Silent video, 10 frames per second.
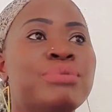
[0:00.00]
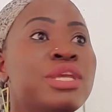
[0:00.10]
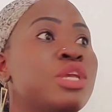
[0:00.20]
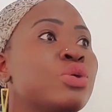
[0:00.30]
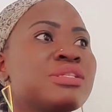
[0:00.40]

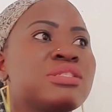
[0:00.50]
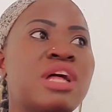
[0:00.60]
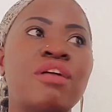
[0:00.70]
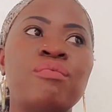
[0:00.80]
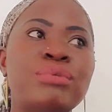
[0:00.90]
Be
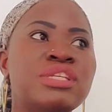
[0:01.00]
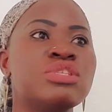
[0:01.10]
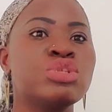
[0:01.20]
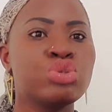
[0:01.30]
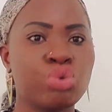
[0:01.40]
yourself, be
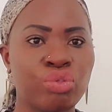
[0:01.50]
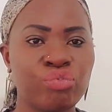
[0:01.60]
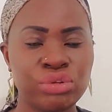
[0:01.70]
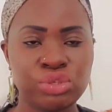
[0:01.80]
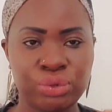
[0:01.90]

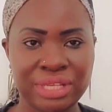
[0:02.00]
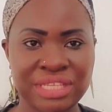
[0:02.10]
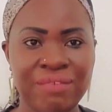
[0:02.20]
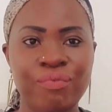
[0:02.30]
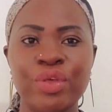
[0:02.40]
truthful to yourself.